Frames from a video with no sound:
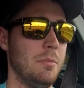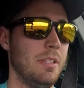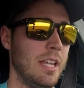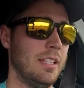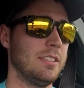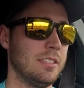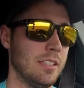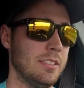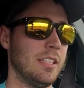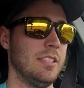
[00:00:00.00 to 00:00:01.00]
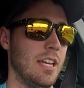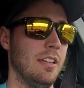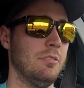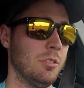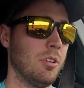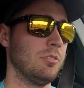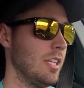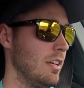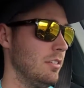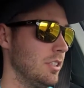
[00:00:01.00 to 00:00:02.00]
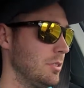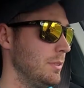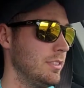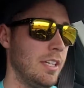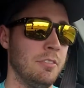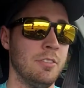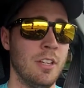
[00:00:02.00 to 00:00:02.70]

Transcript: less. I'd say 10. We'll go 10 just to be safe.